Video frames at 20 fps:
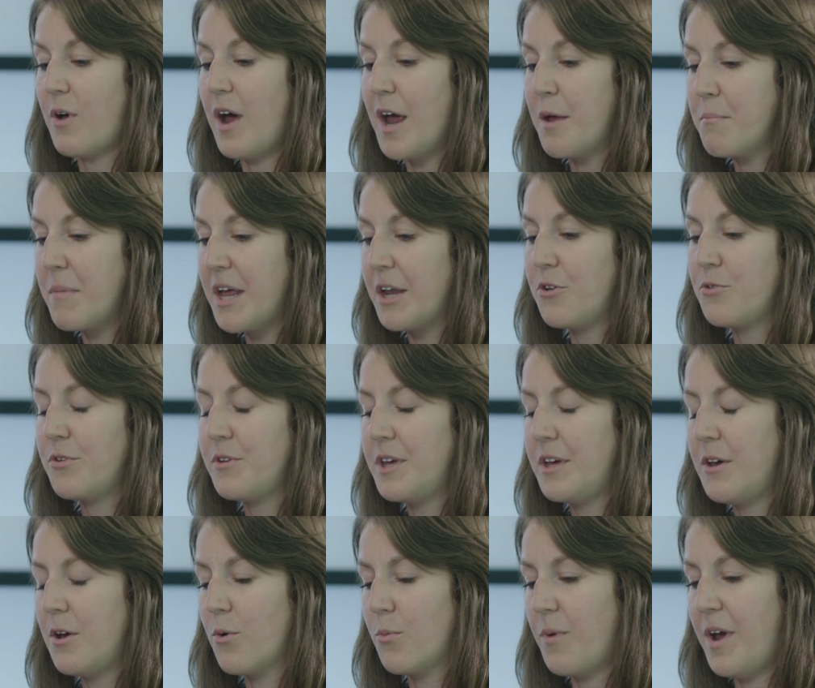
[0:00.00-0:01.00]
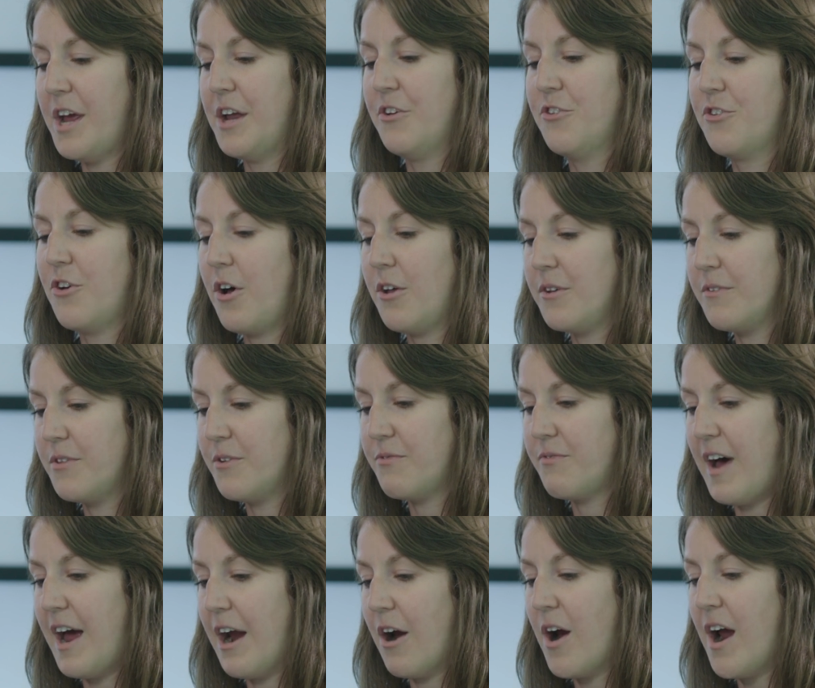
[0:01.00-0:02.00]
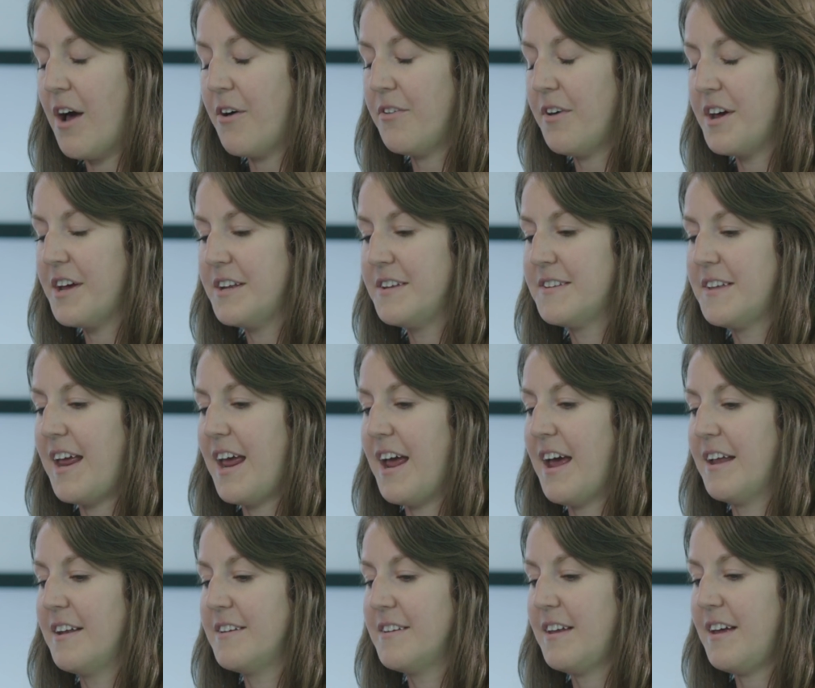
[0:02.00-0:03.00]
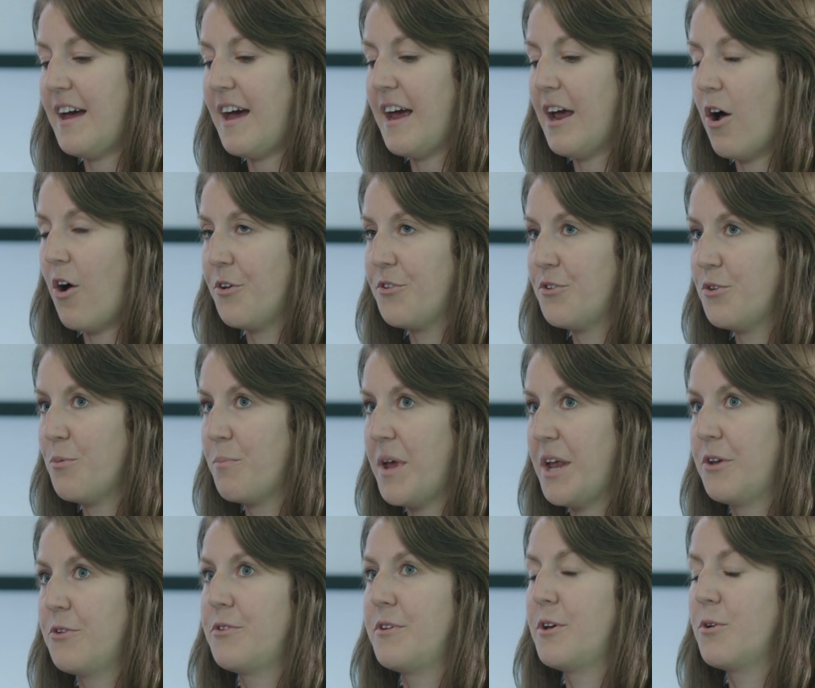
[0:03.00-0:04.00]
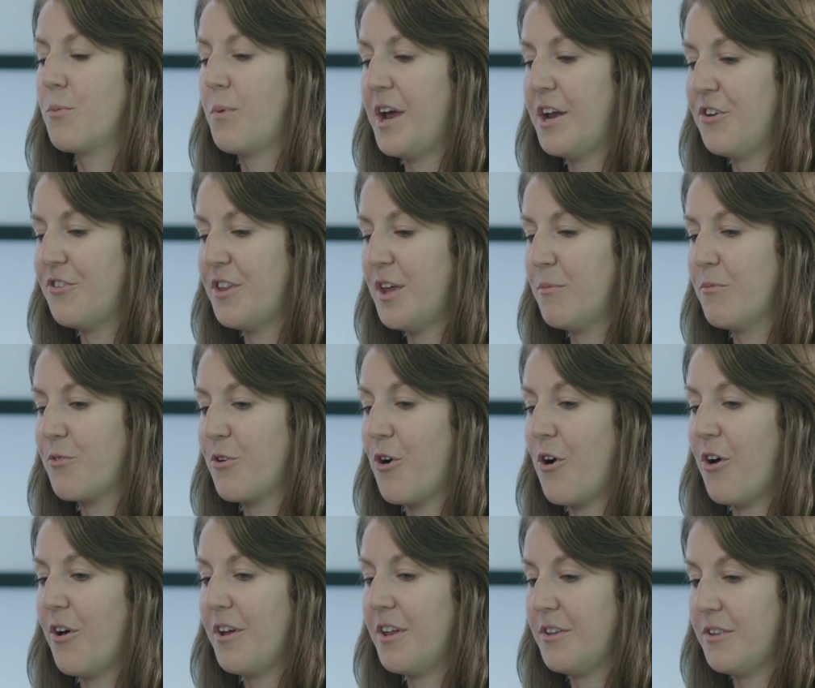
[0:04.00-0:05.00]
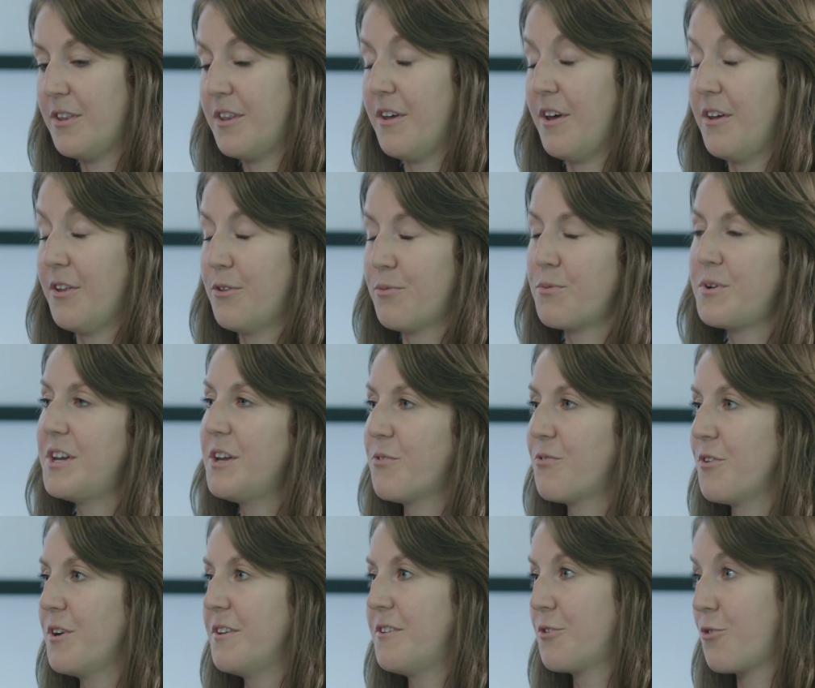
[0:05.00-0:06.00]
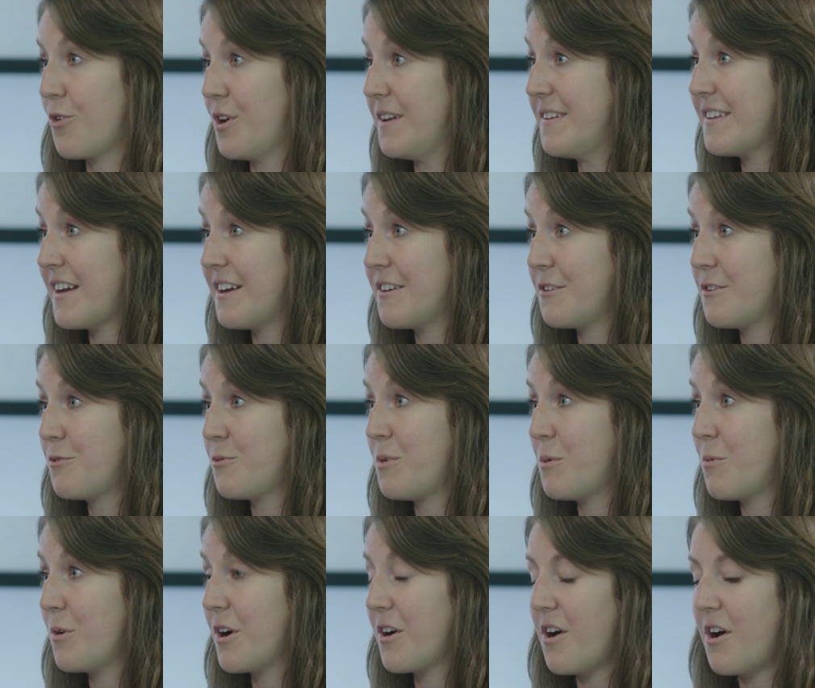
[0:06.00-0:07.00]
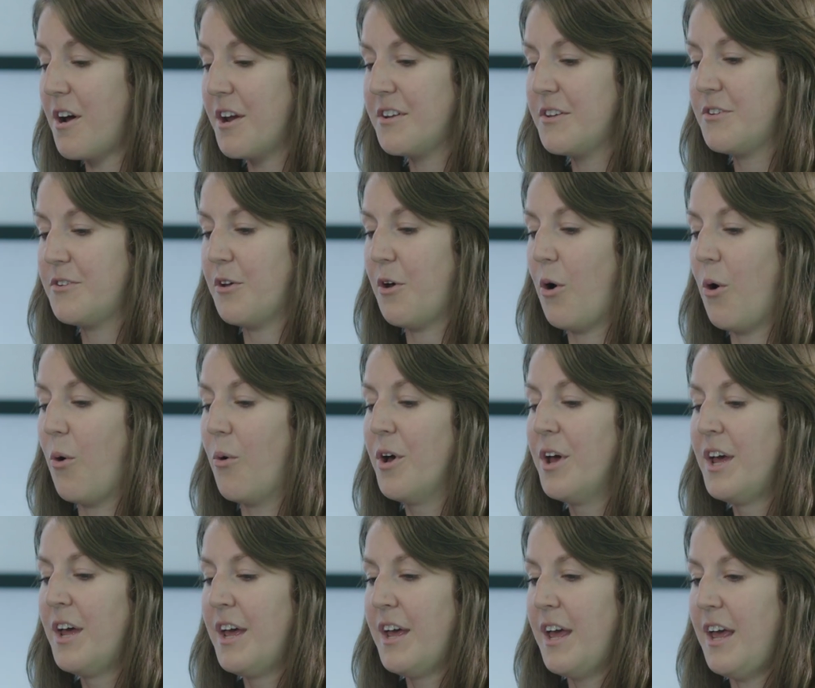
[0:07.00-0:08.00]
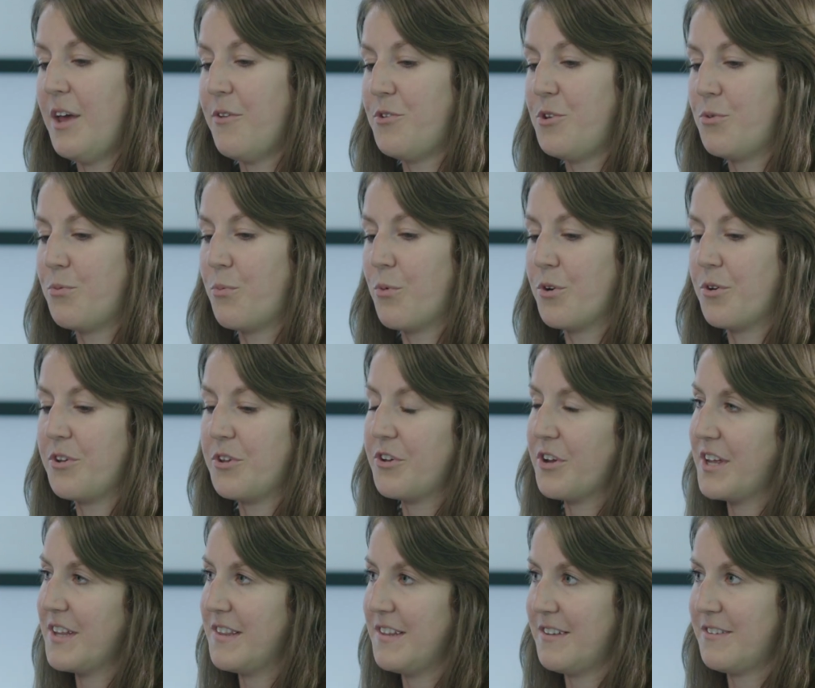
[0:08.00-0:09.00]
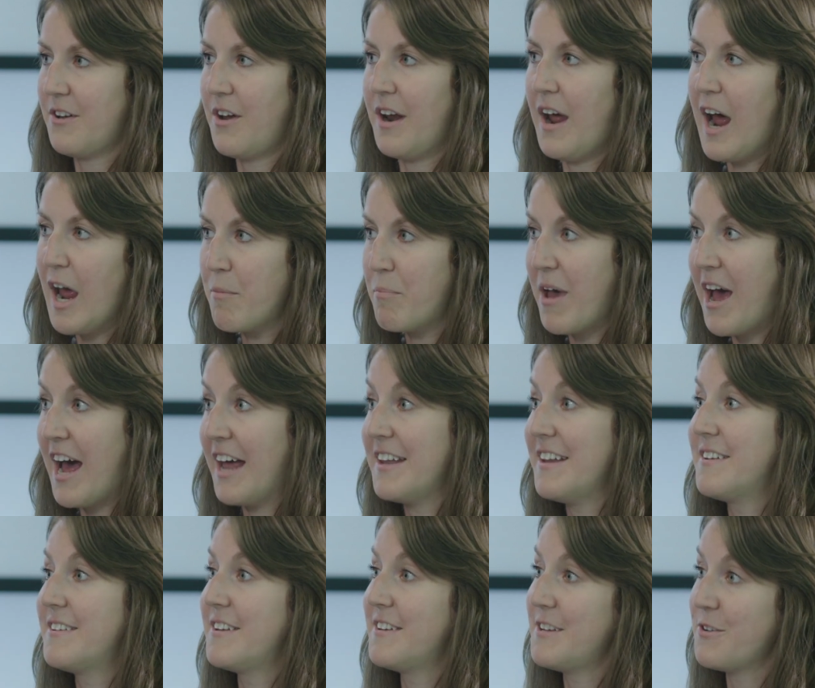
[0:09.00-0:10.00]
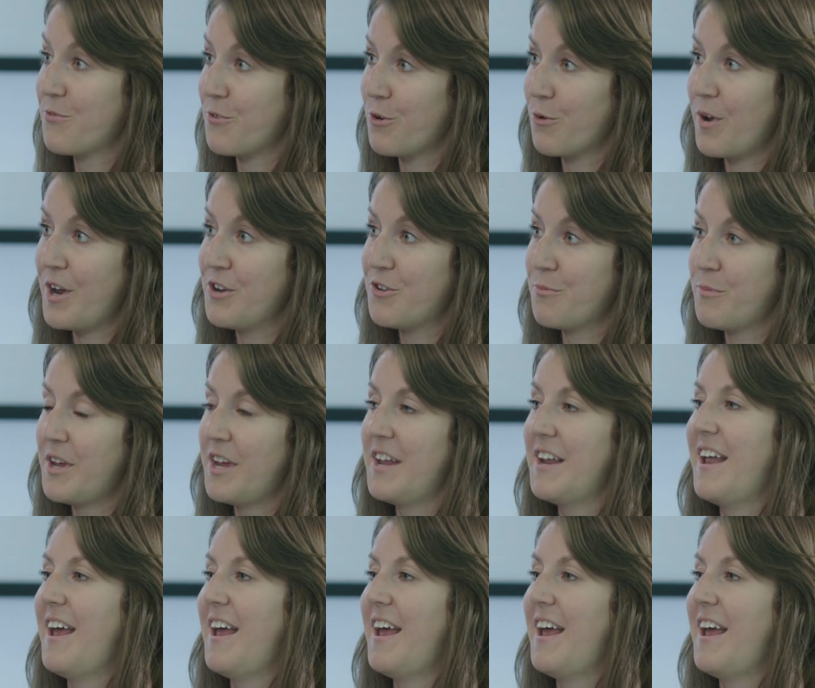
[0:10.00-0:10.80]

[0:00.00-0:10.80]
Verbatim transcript: so I manually arranged all of the fire outlines, and I also manually arranged them for the three different screen sizes we work on. So if you were to look at this on iPad, it's oh, a different oh, arrangement.